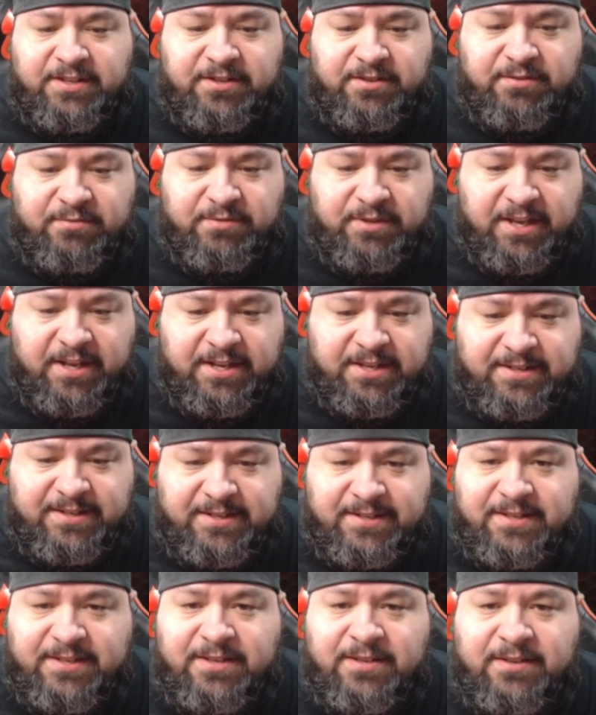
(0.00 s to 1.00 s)
do
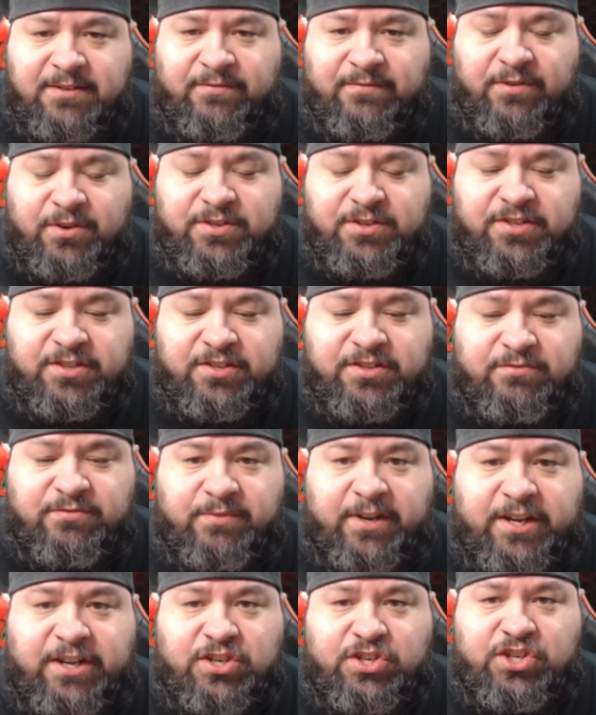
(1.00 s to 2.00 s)
this versus
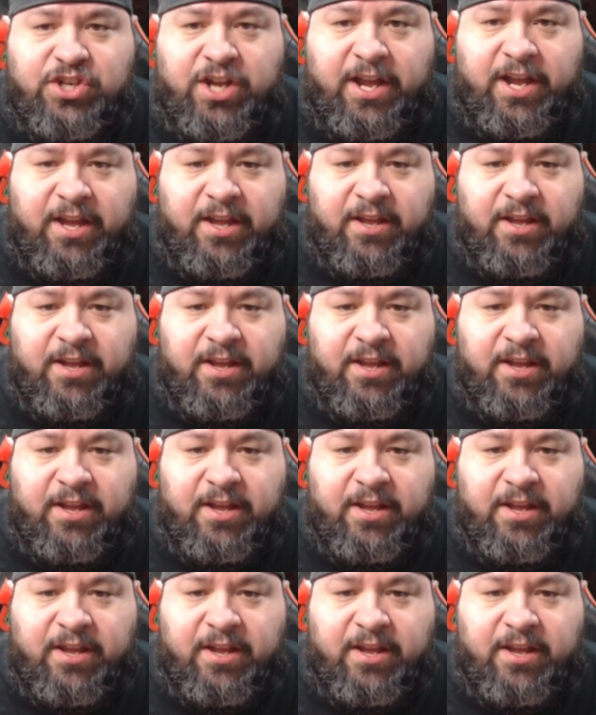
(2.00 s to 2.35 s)
Ricochet.